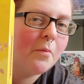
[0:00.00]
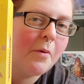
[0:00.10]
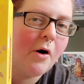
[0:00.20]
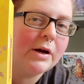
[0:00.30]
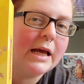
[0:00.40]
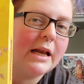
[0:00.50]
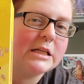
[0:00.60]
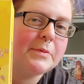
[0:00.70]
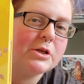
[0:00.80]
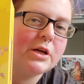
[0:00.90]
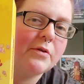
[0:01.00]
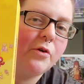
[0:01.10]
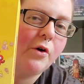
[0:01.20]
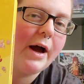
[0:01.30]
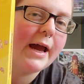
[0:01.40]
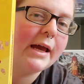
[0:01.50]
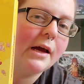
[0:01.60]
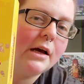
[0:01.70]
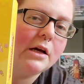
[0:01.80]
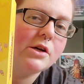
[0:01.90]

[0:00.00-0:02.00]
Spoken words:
bargain, especially for a